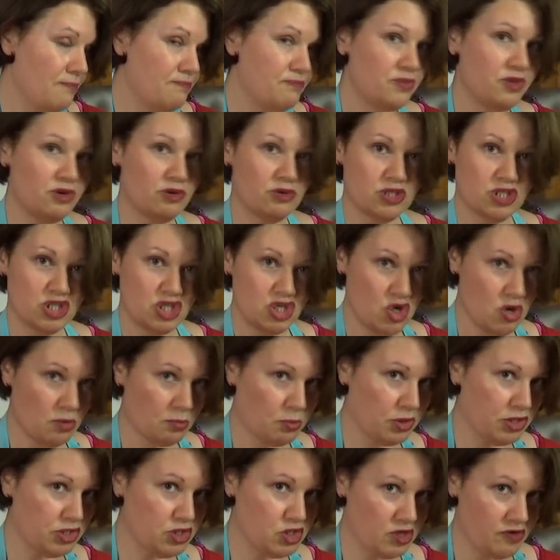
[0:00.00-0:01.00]
there's no
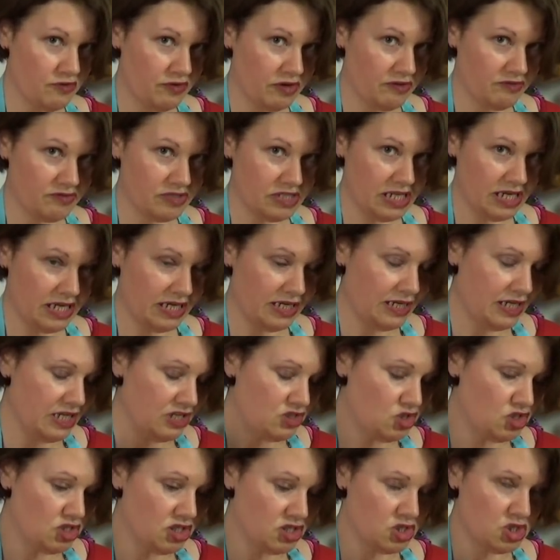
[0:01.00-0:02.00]
preservatives in it.
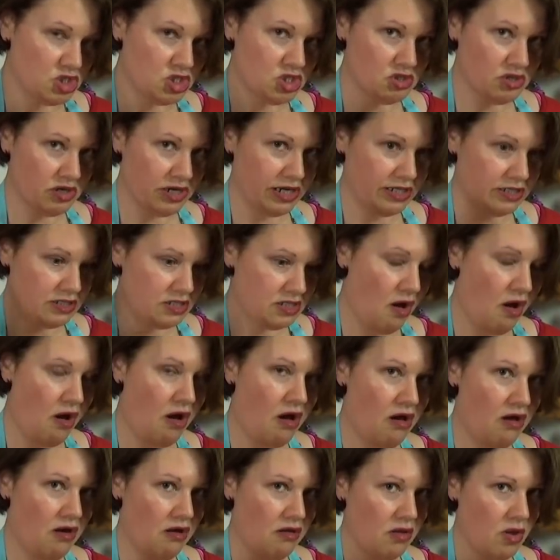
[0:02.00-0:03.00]
It's just straight,
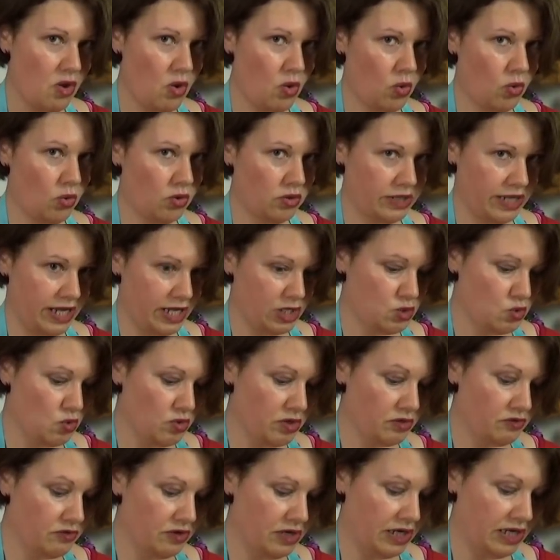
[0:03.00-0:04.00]
all whole natural
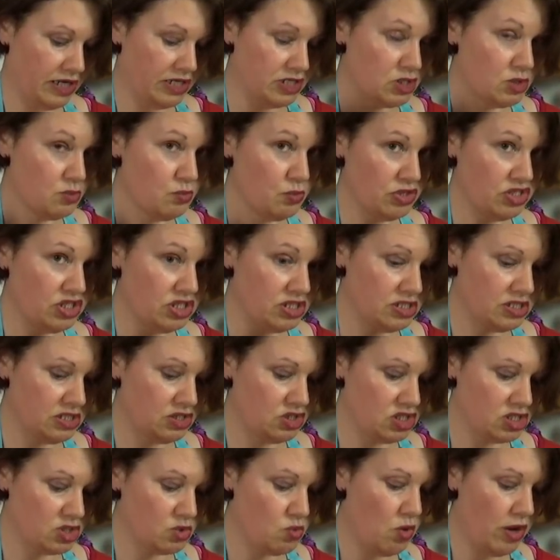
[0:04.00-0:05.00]
ingredients, which is
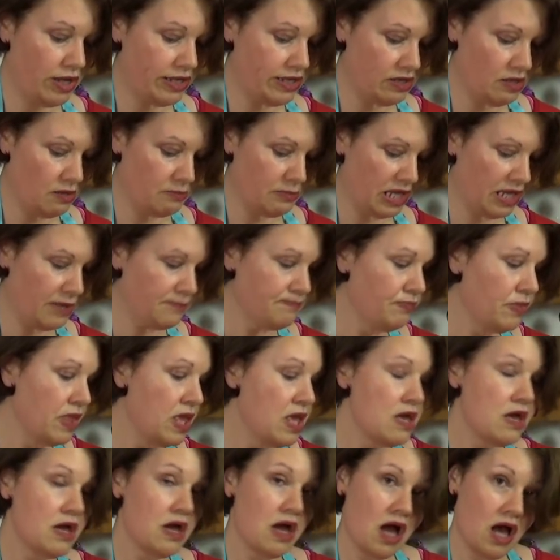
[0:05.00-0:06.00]
just quite yummy.
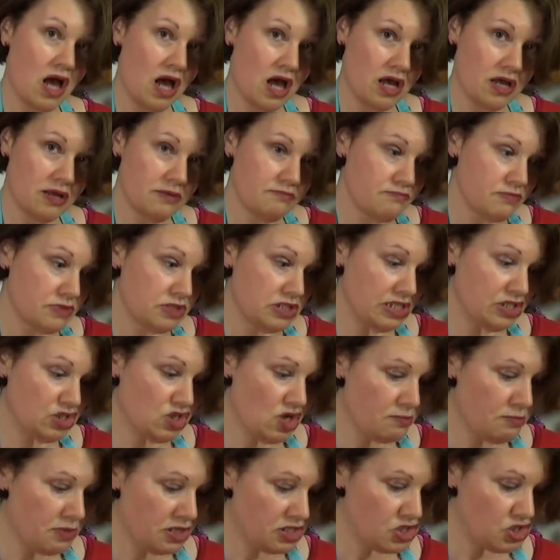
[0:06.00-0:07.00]

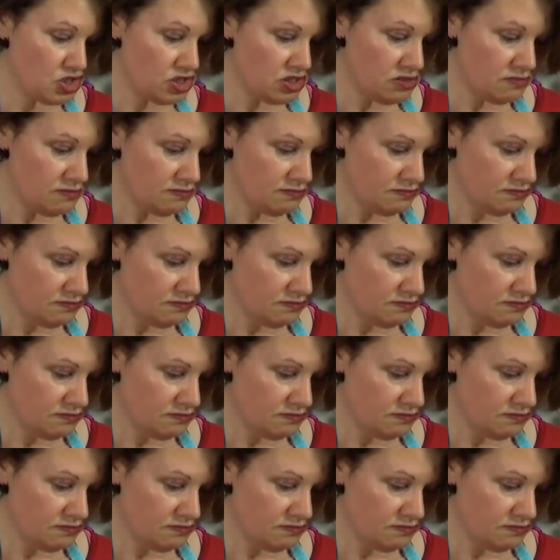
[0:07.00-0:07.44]
Dijon mustard.